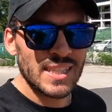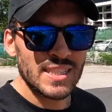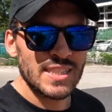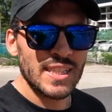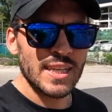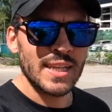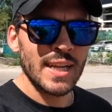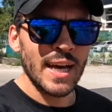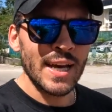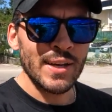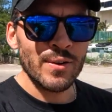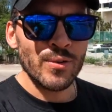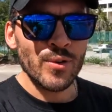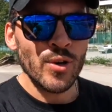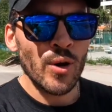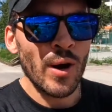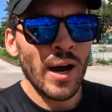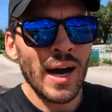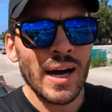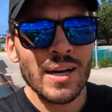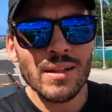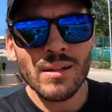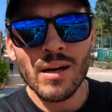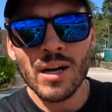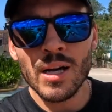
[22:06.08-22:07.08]
I said, I don't know
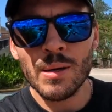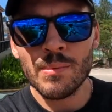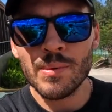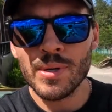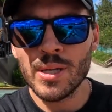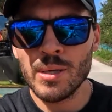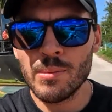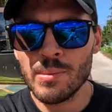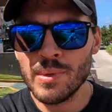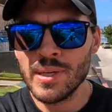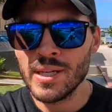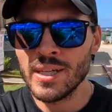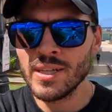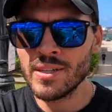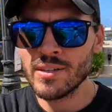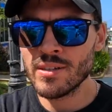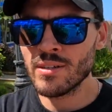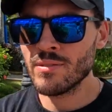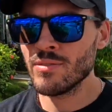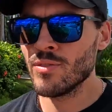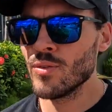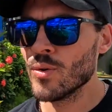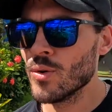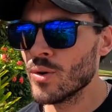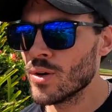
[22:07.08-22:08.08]
how long I'm going to be
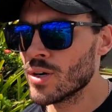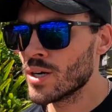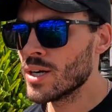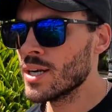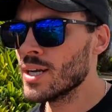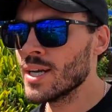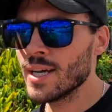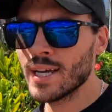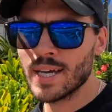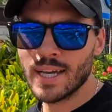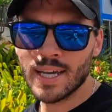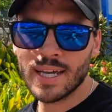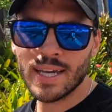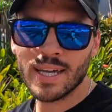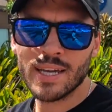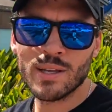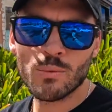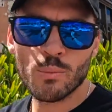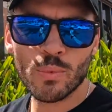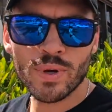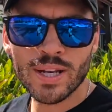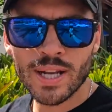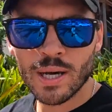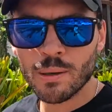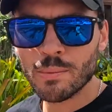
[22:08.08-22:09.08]
here for
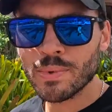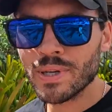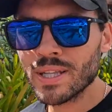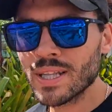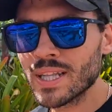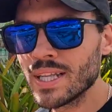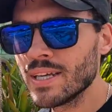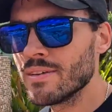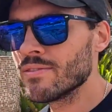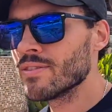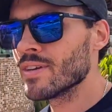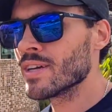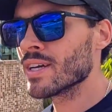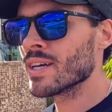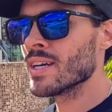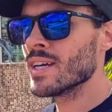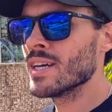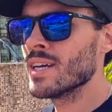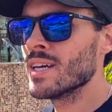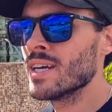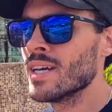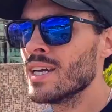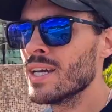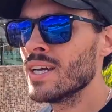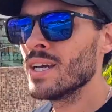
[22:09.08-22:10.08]
and when I'll be leaving.
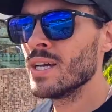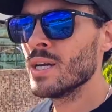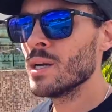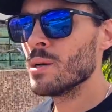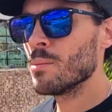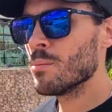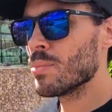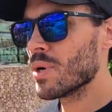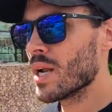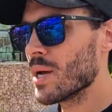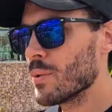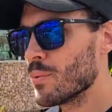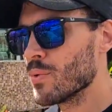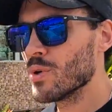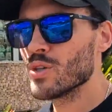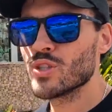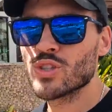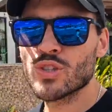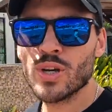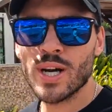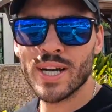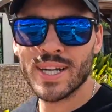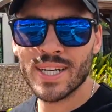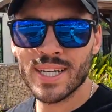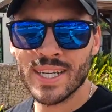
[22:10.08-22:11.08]
But I will
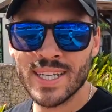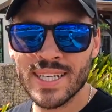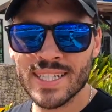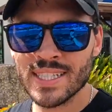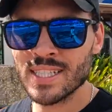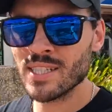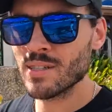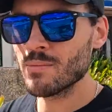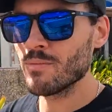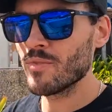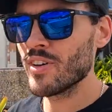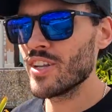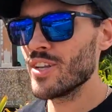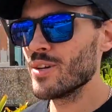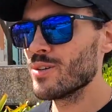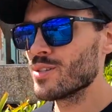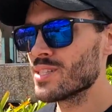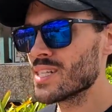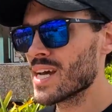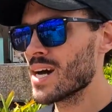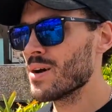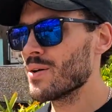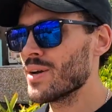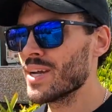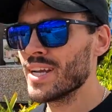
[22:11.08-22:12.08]
try to get some
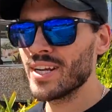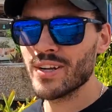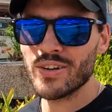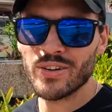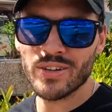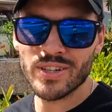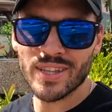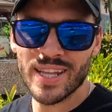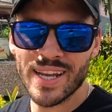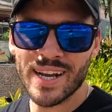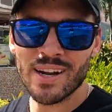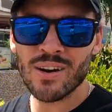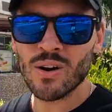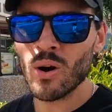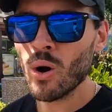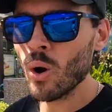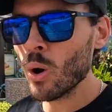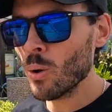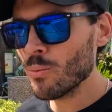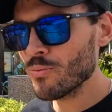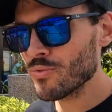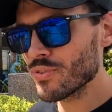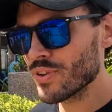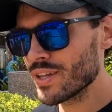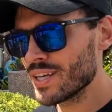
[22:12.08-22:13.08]
videos out here and there.
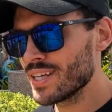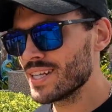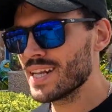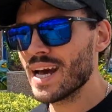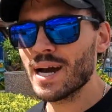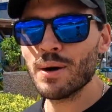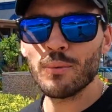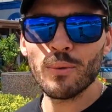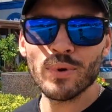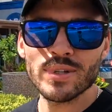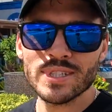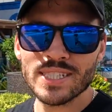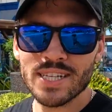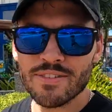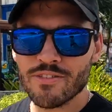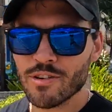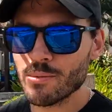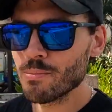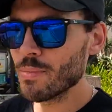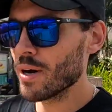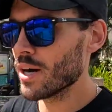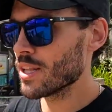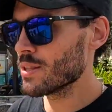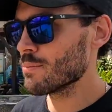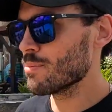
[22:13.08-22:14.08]
Hopefully not once every
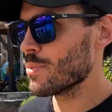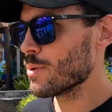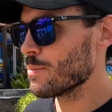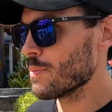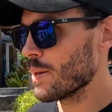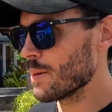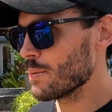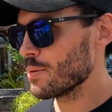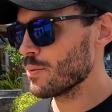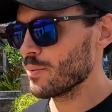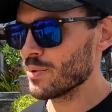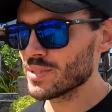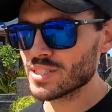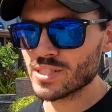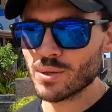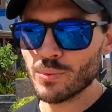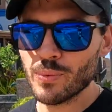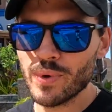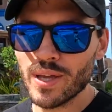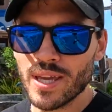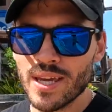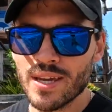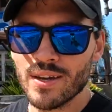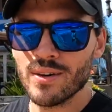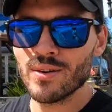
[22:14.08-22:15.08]
month, but maybe once a
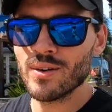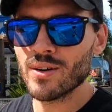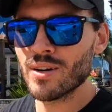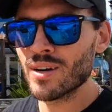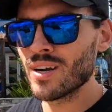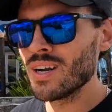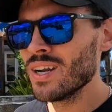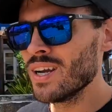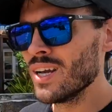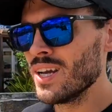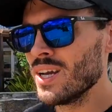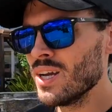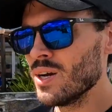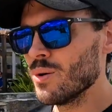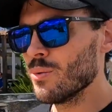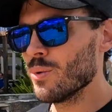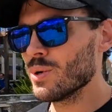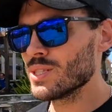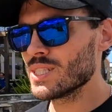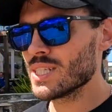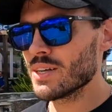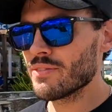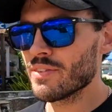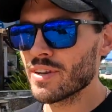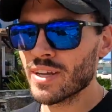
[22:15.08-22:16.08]
week, or
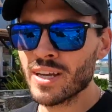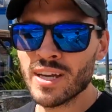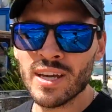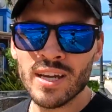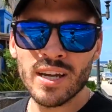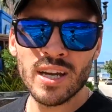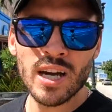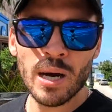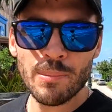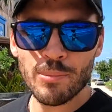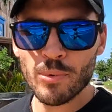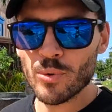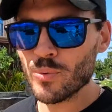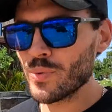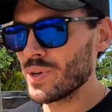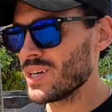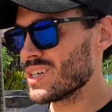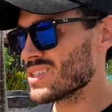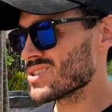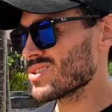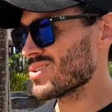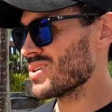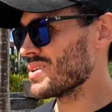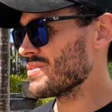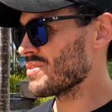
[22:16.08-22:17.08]
once every couple
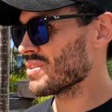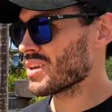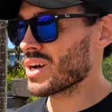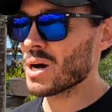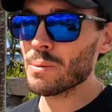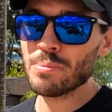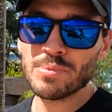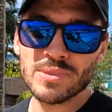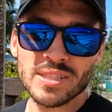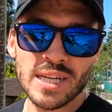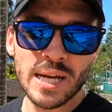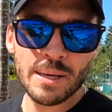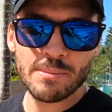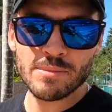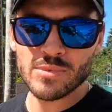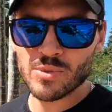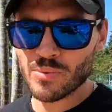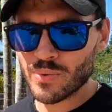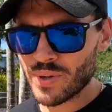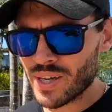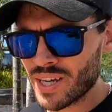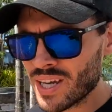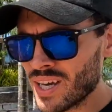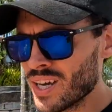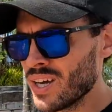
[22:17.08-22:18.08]
weeks, or even a couple times
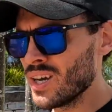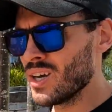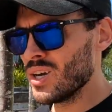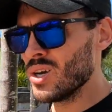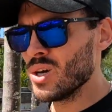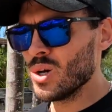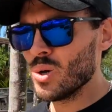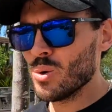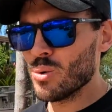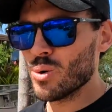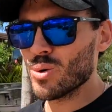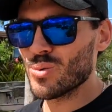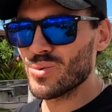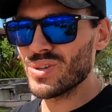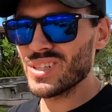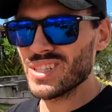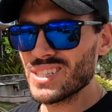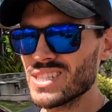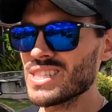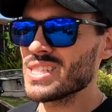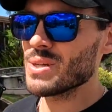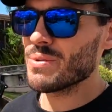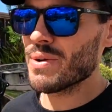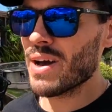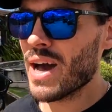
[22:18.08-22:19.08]
a week. We'll
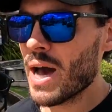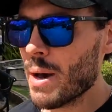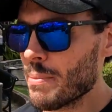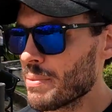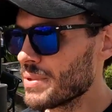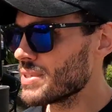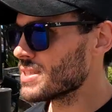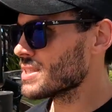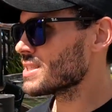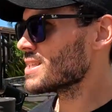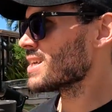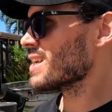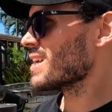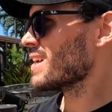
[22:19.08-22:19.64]
really see what happens.